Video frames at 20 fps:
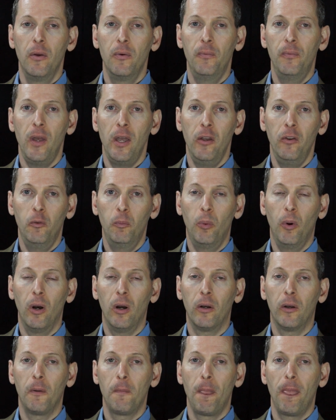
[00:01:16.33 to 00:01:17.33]

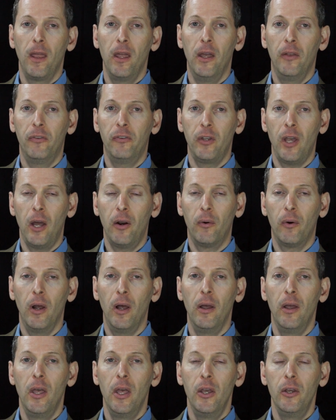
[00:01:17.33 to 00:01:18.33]
Facebook,
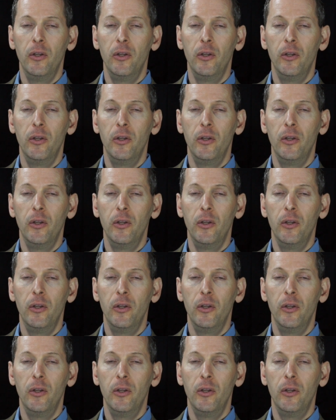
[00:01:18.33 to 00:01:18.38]
etc.